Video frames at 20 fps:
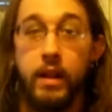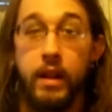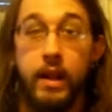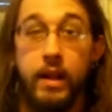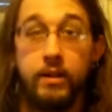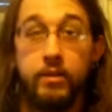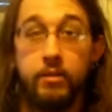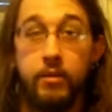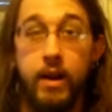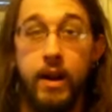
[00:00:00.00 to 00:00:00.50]

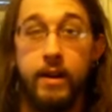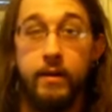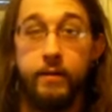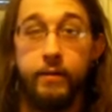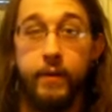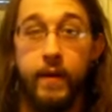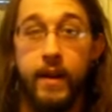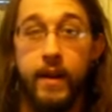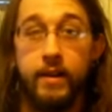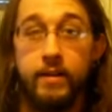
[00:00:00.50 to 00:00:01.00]
That's right,
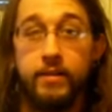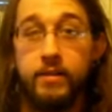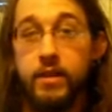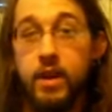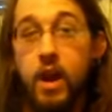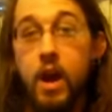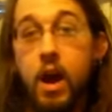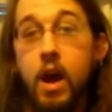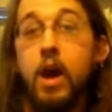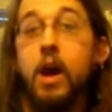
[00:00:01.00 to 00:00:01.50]
friends.
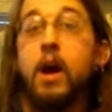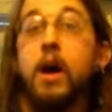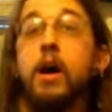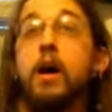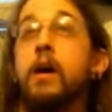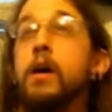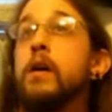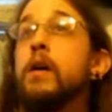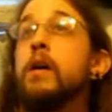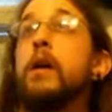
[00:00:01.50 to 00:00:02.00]

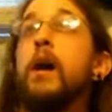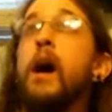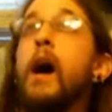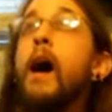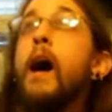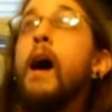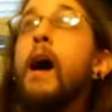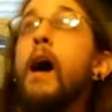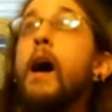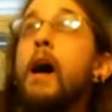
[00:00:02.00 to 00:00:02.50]

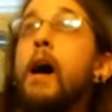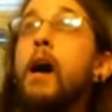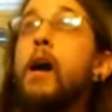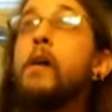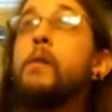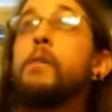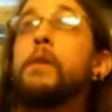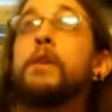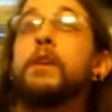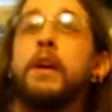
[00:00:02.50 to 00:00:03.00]

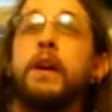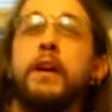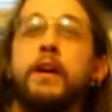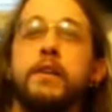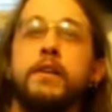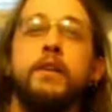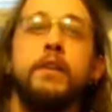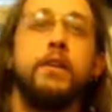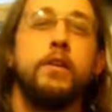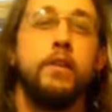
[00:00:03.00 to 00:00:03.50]

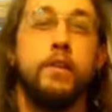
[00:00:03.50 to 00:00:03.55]
Hurricane,